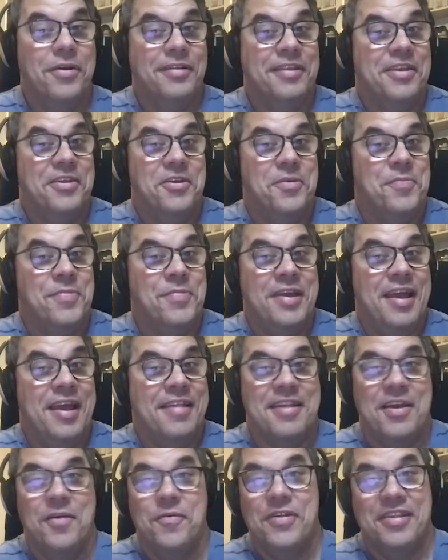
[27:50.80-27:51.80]
worked at
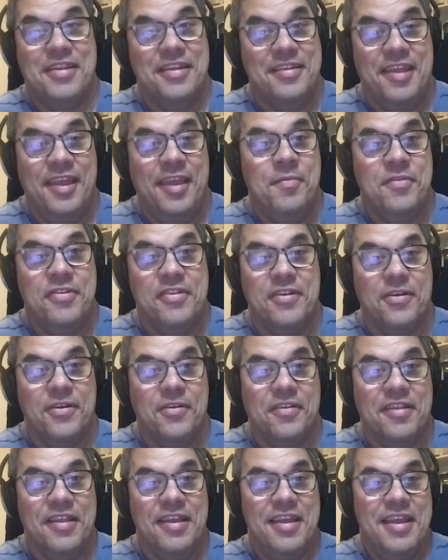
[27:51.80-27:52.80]
UPS. I was a
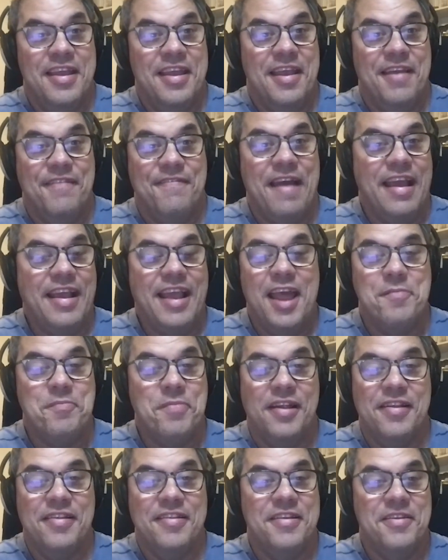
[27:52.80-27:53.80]
Teamsters. If I got
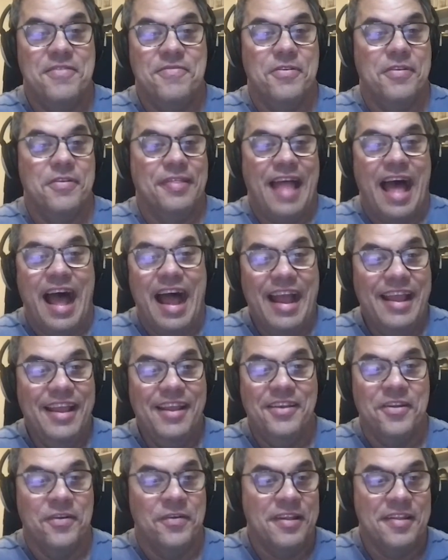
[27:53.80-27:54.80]
busted for
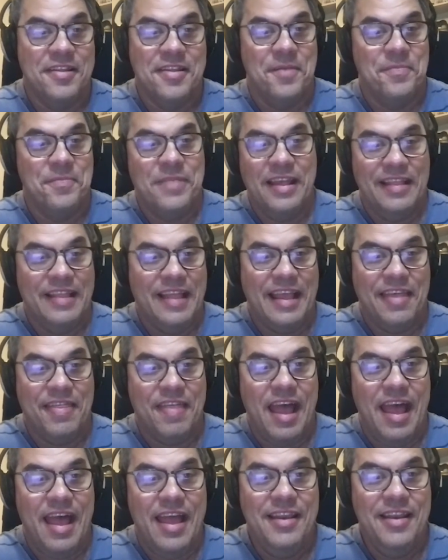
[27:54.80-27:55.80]
lying during something like
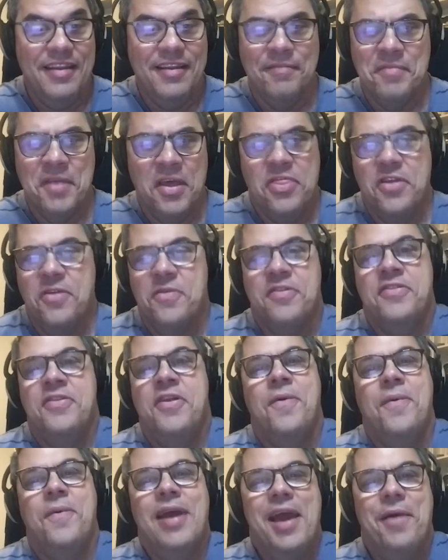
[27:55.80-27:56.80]
that, there's
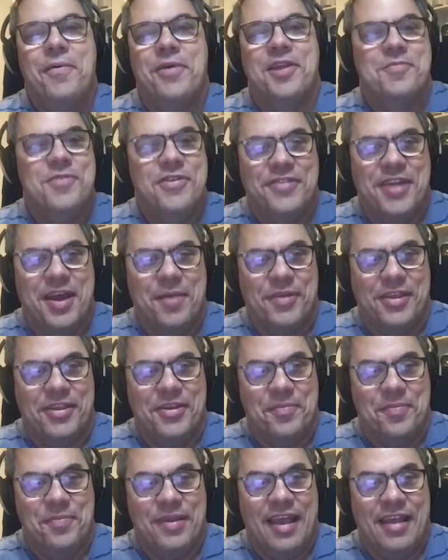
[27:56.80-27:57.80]
no way I would have moved up at
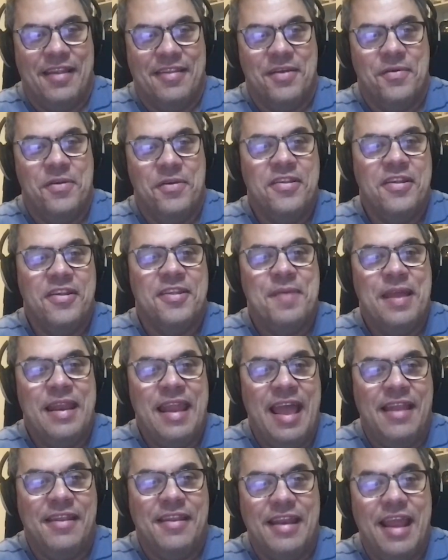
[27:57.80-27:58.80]
UPS. They would have just been
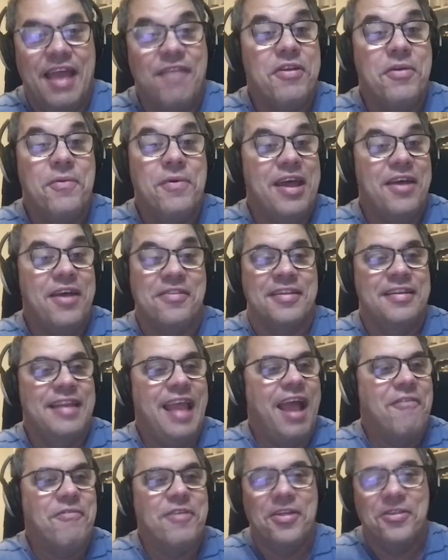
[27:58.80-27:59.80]
end, and everyone else in
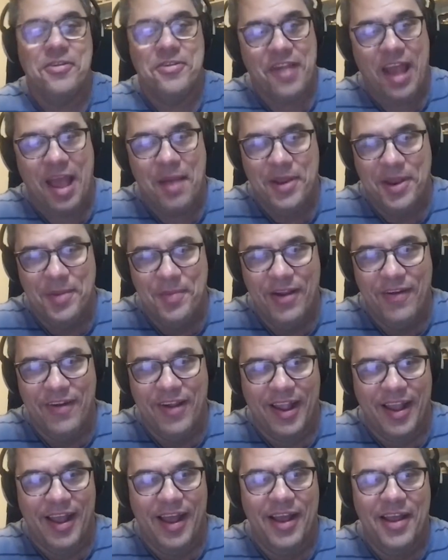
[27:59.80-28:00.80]
every other job in
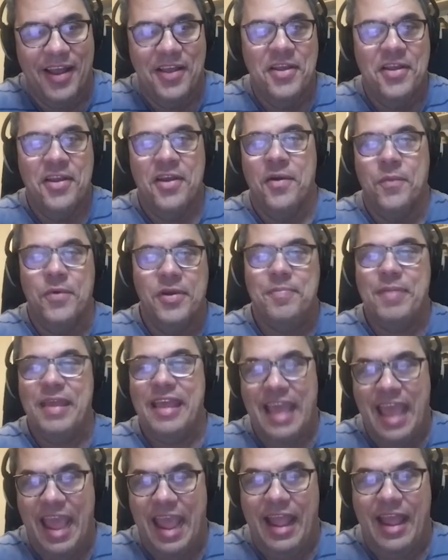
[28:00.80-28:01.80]
America would
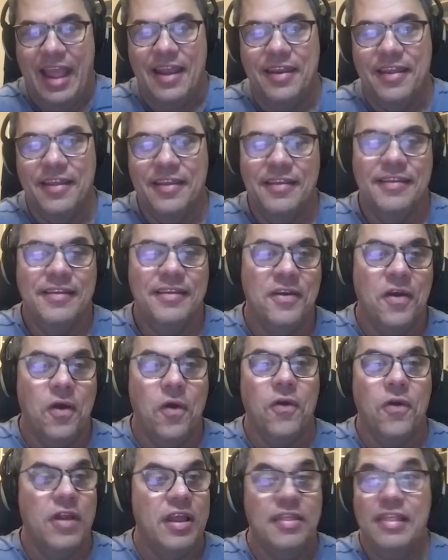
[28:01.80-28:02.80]
be canned,
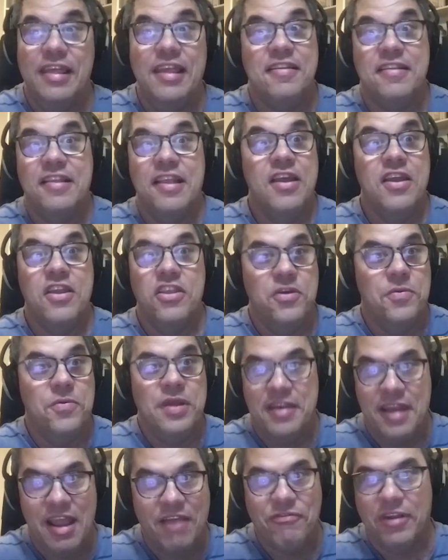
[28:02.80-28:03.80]
or at least you
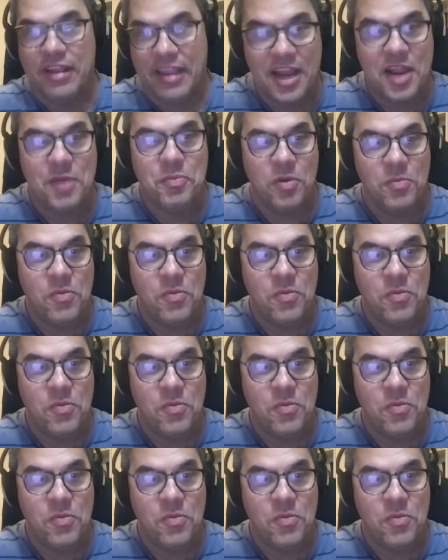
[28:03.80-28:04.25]
would never get a